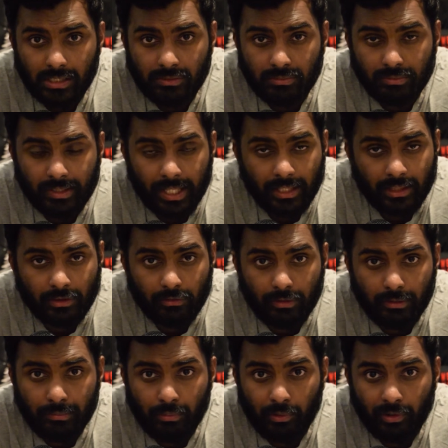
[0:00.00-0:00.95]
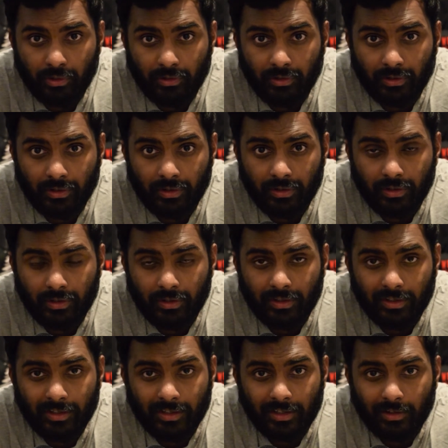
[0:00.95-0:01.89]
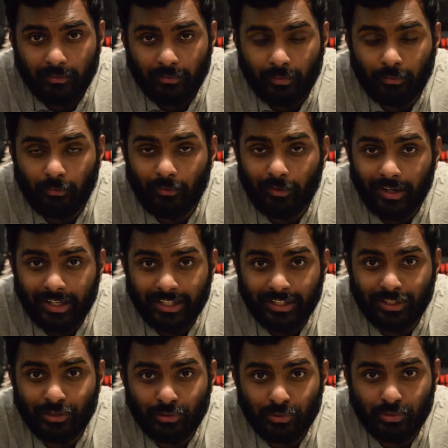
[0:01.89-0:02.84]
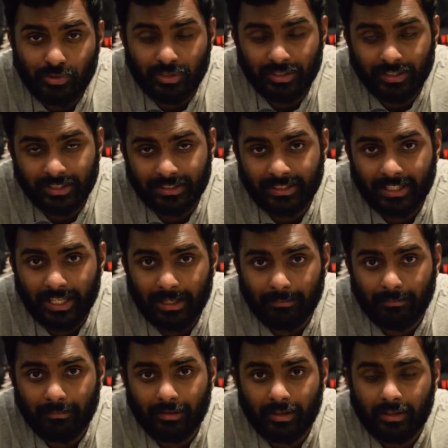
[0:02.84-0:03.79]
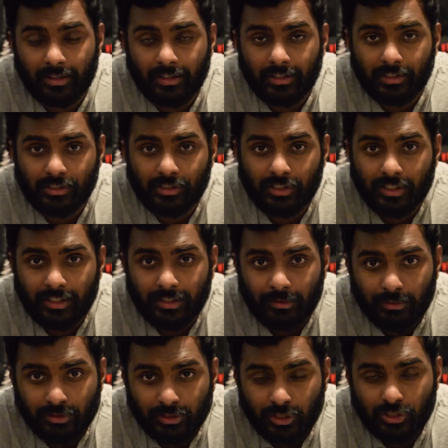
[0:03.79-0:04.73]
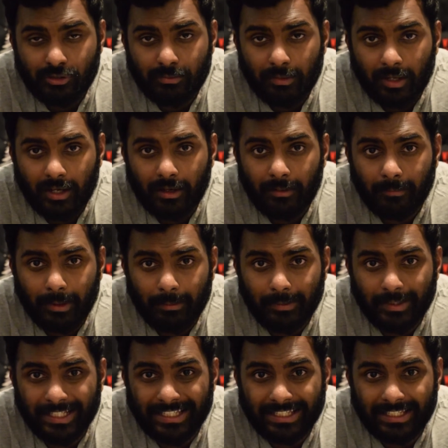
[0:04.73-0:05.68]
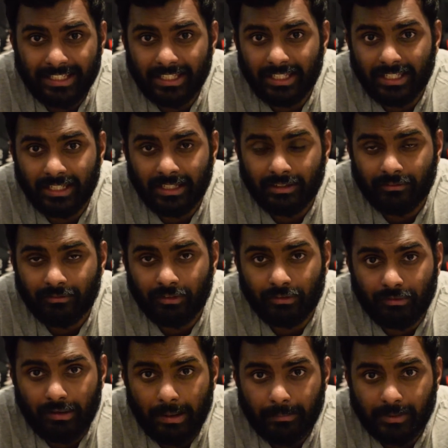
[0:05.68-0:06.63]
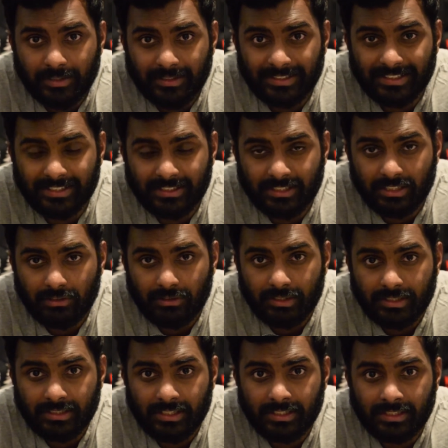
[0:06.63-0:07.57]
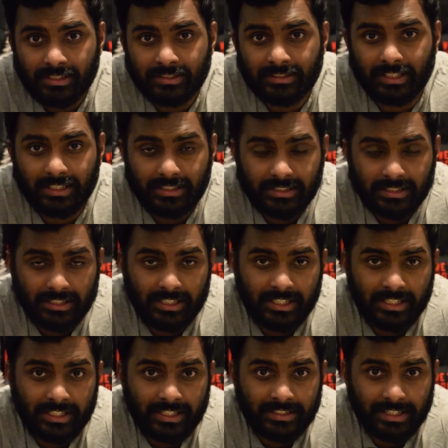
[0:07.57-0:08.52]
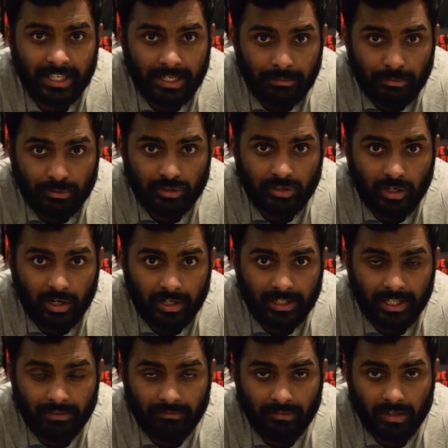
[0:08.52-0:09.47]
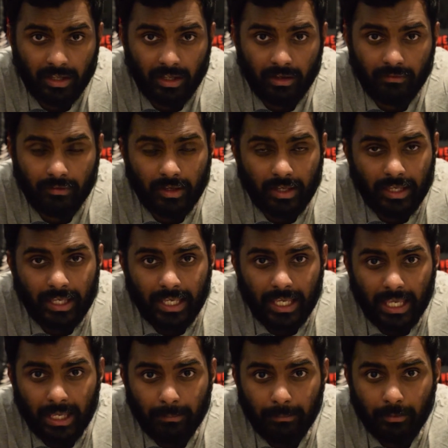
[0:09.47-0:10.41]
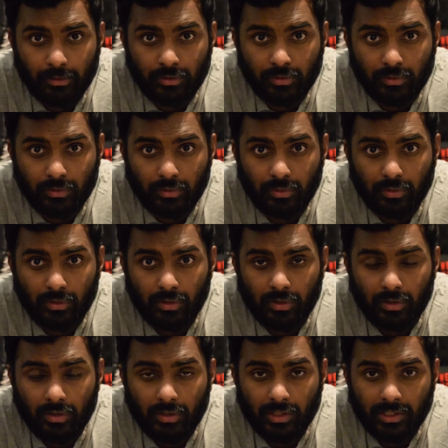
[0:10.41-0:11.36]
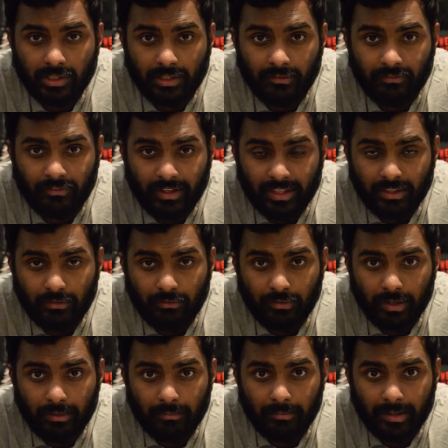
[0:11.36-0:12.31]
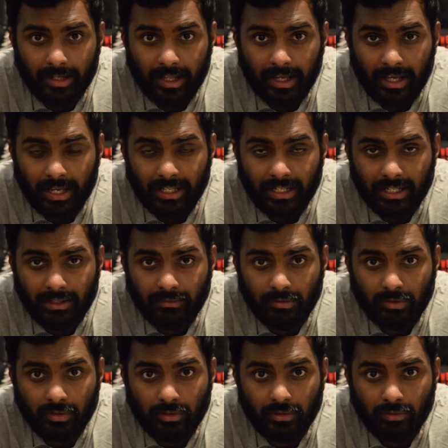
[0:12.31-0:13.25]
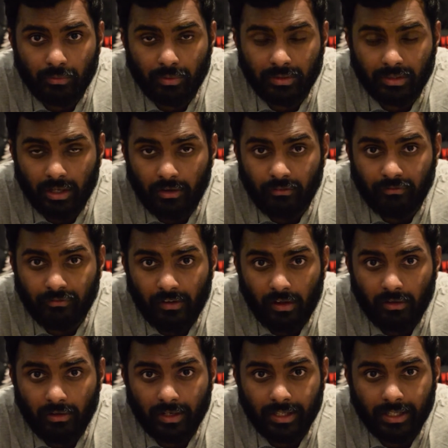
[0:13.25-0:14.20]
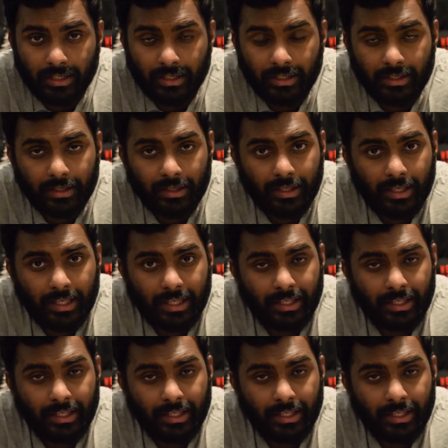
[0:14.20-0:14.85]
shots with that 3-pointer were really huge in this game. Serge Ibaka may be the key for the Raptors in this series since he is able to guard Kevin Love, able to defend the rim at a high level without fouling.